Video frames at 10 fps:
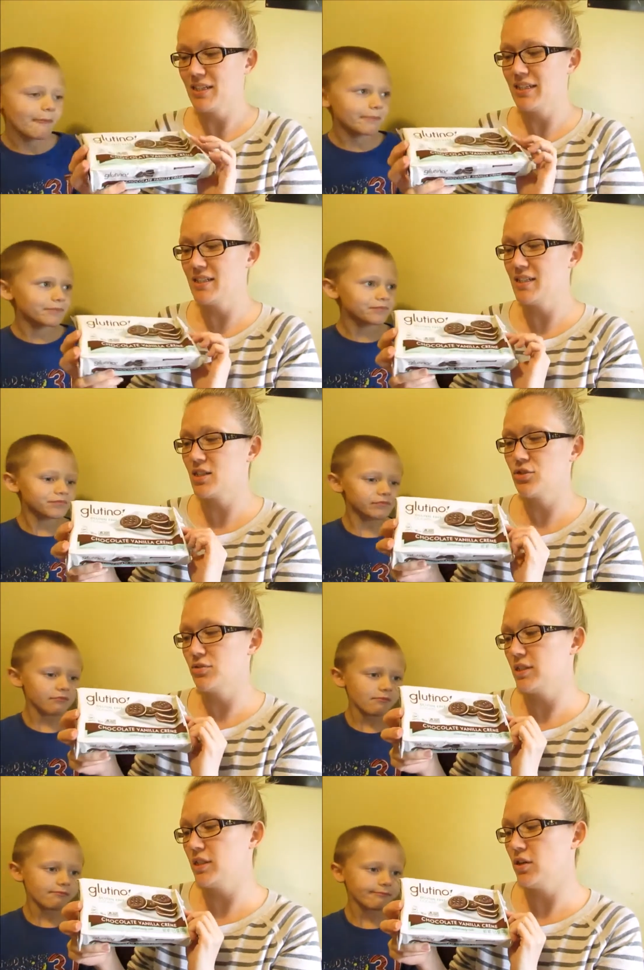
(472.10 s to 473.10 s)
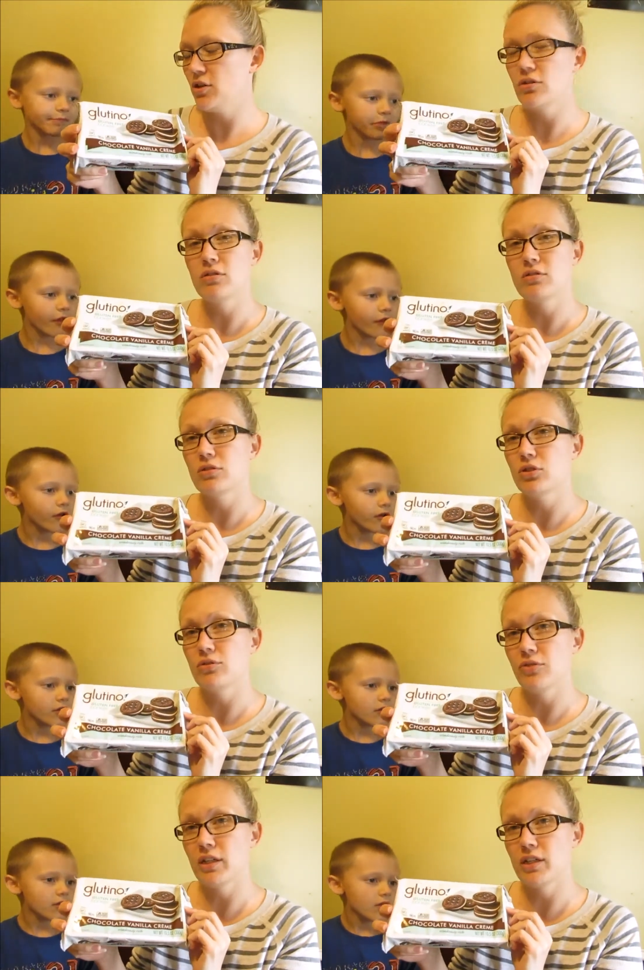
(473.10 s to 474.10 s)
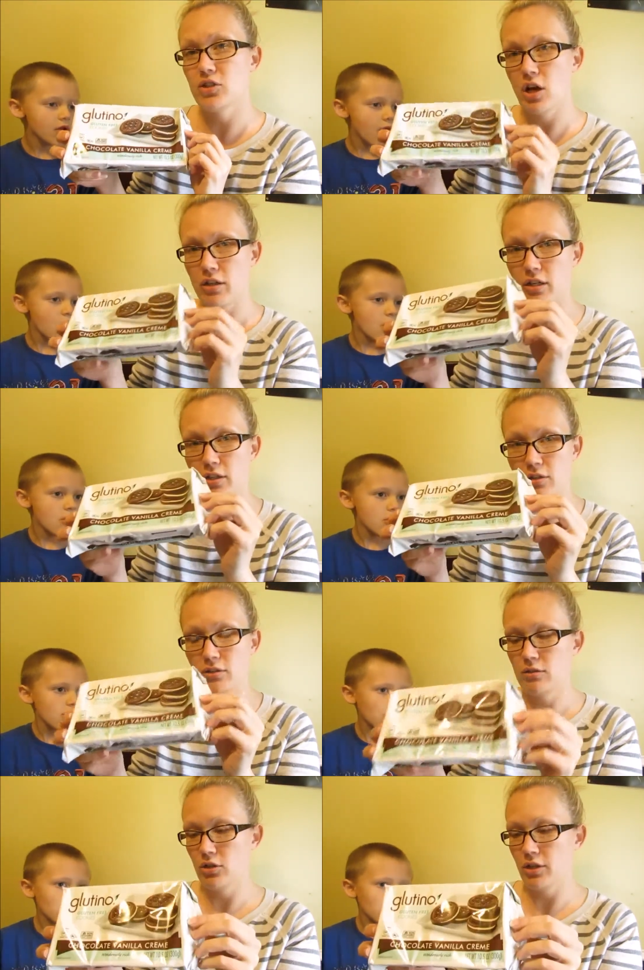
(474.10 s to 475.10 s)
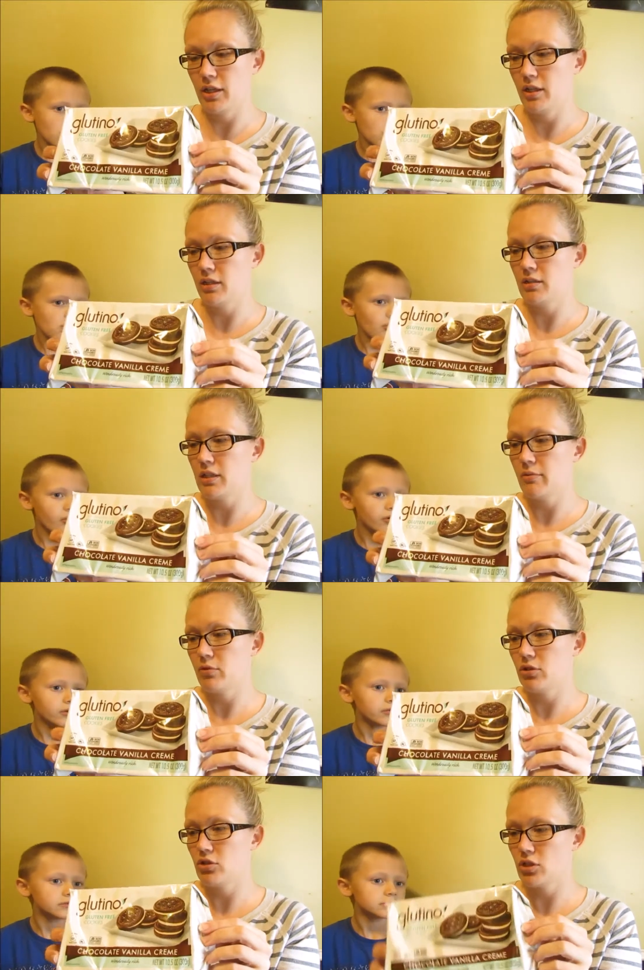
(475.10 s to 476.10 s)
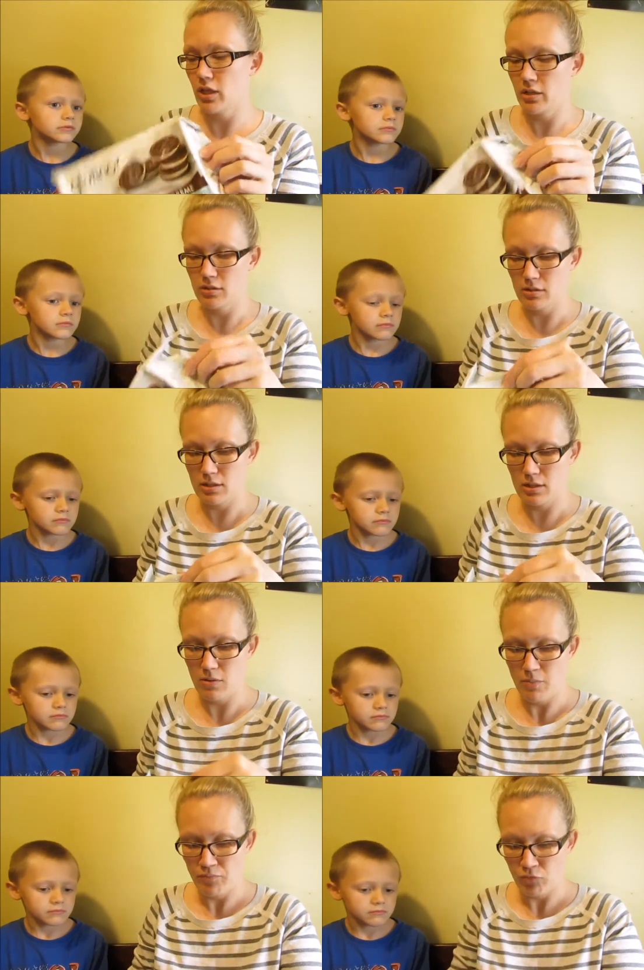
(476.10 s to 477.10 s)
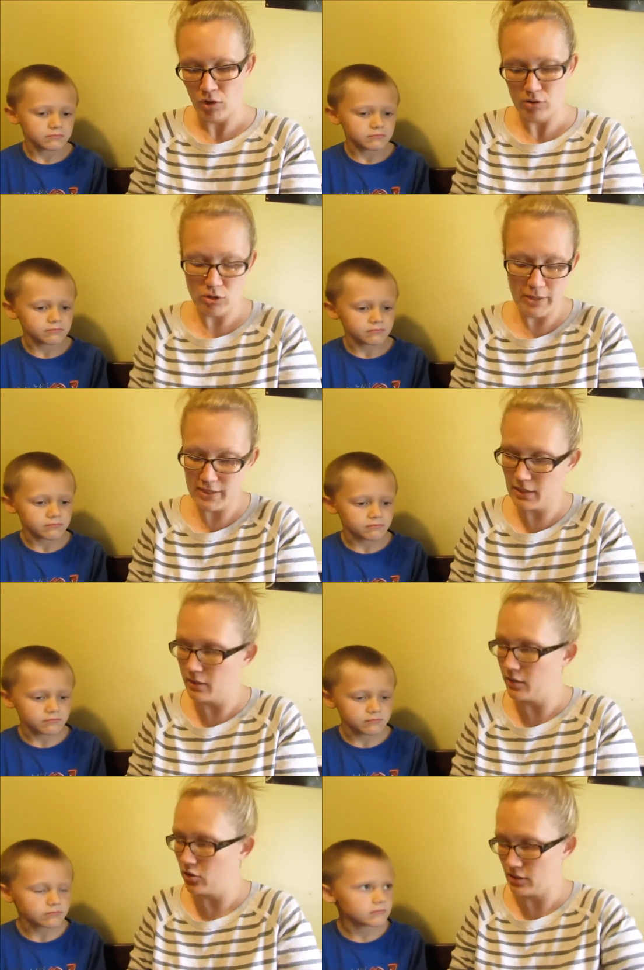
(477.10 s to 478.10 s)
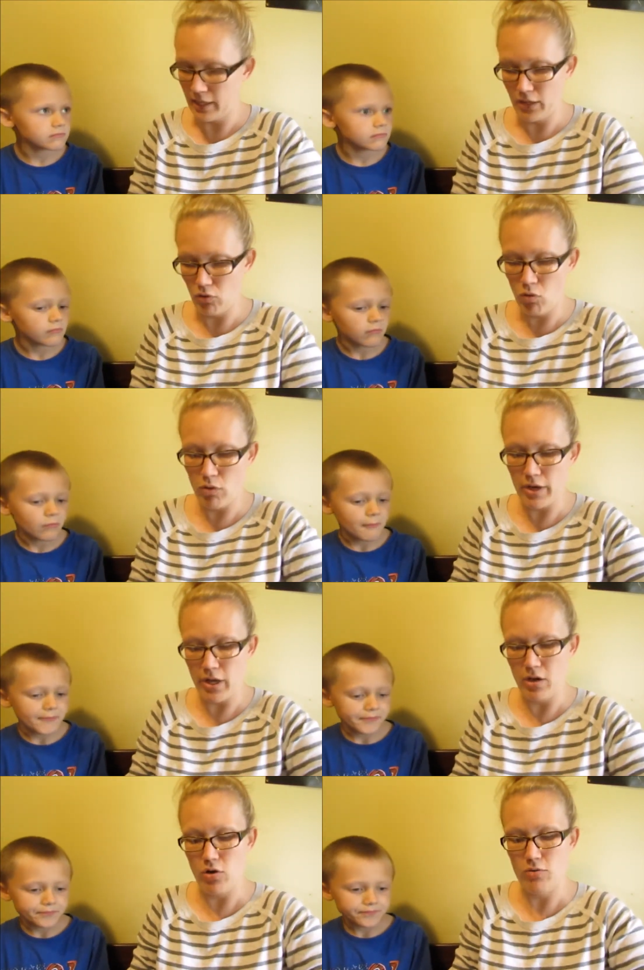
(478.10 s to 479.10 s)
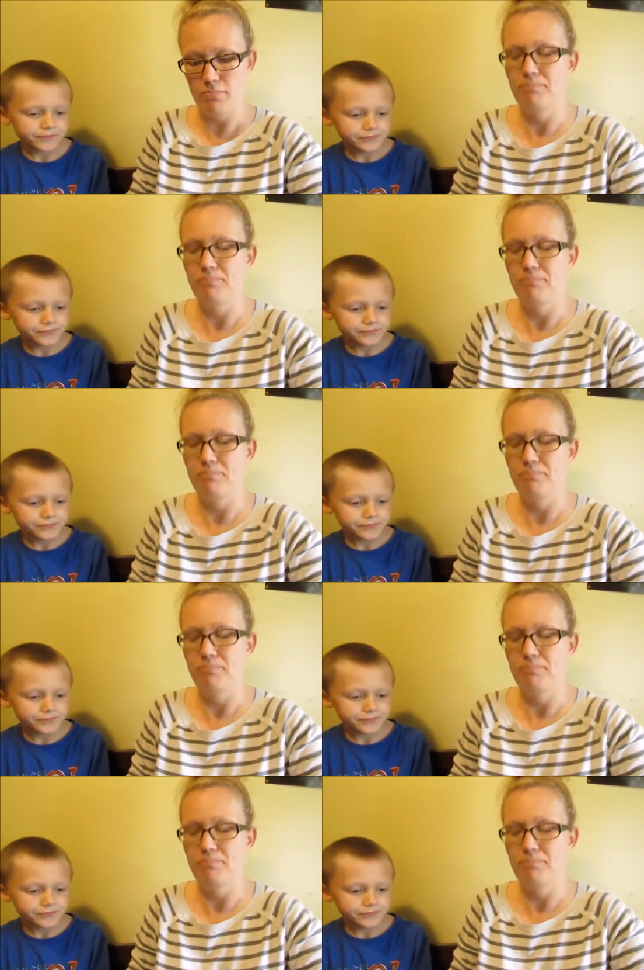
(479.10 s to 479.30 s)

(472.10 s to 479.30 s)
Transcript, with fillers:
Speaker 1: These glutino gluten-free chocolate cookie sandwich things. So basically it looks like an Oreo.